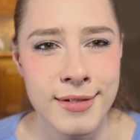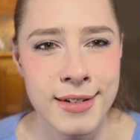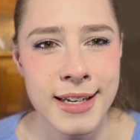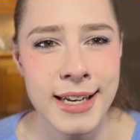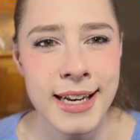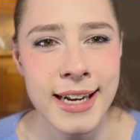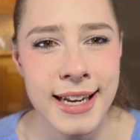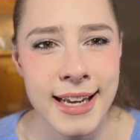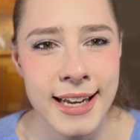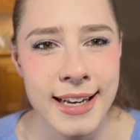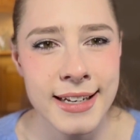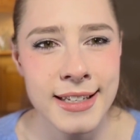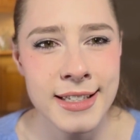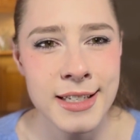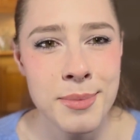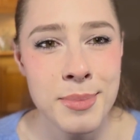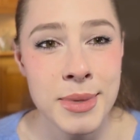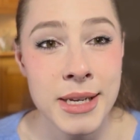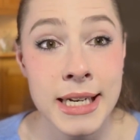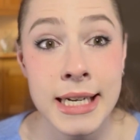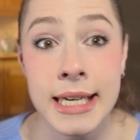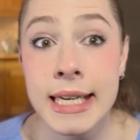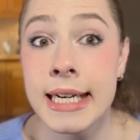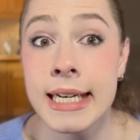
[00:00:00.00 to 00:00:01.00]
needing
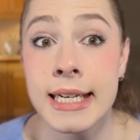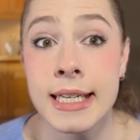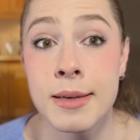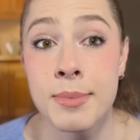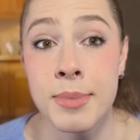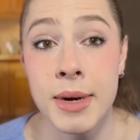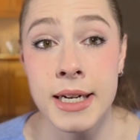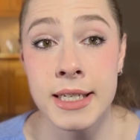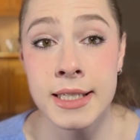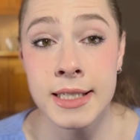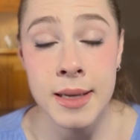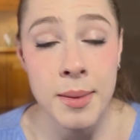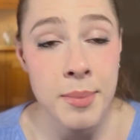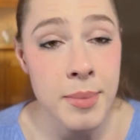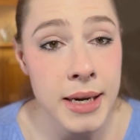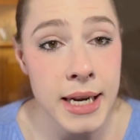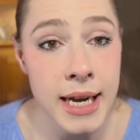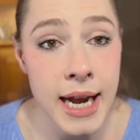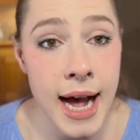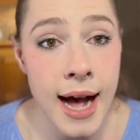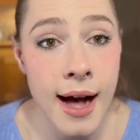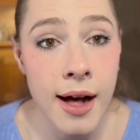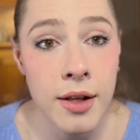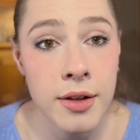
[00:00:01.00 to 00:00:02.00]
to be needed by
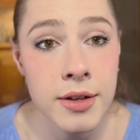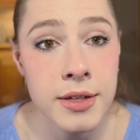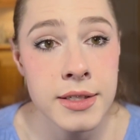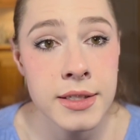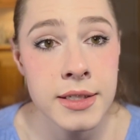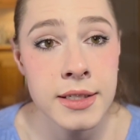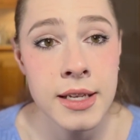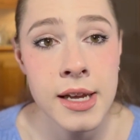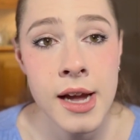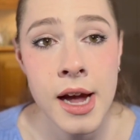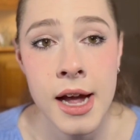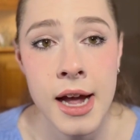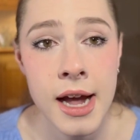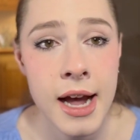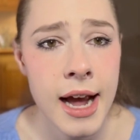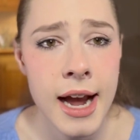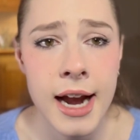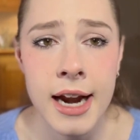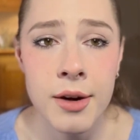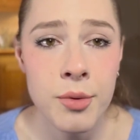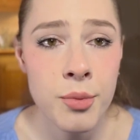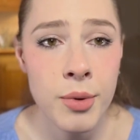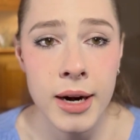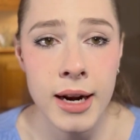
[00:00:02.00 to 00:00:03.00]
somebody else
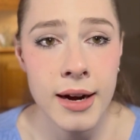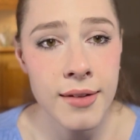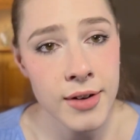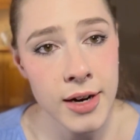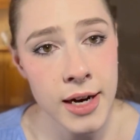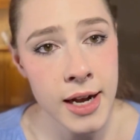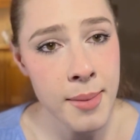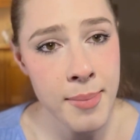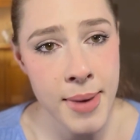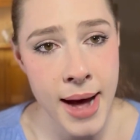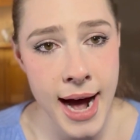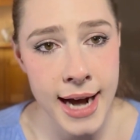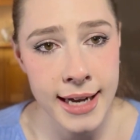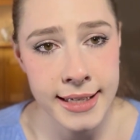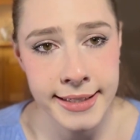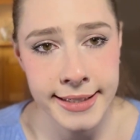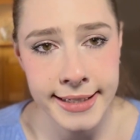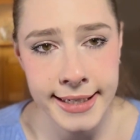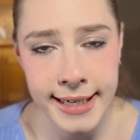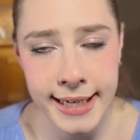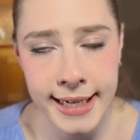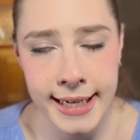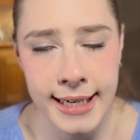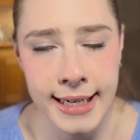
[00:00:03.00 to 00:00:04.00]
in whatever
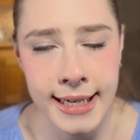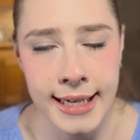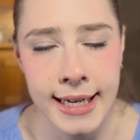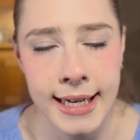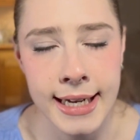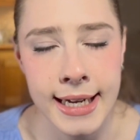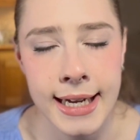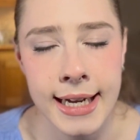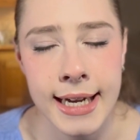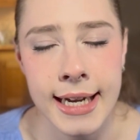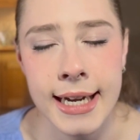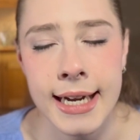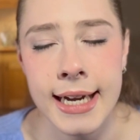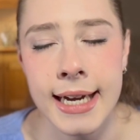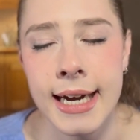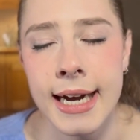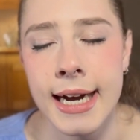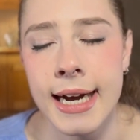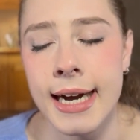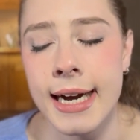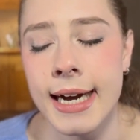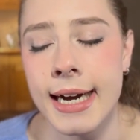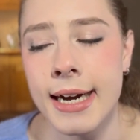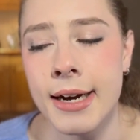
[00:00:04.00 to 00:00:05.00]
capacity,
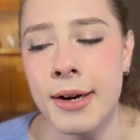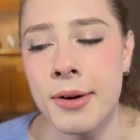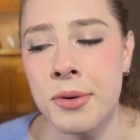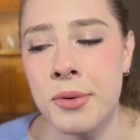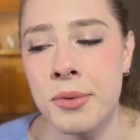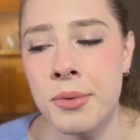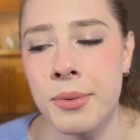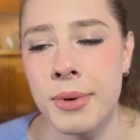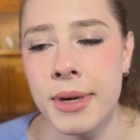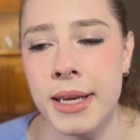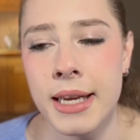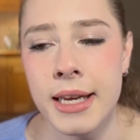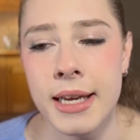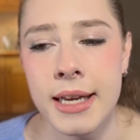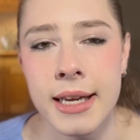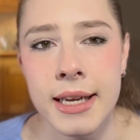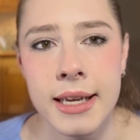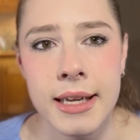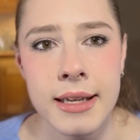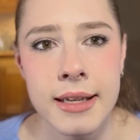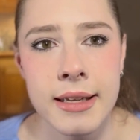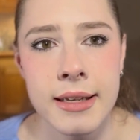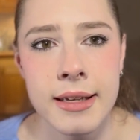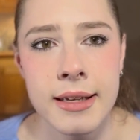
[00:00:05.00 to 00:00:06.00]

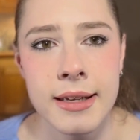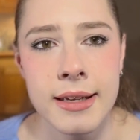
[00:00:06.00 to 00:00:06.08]
we're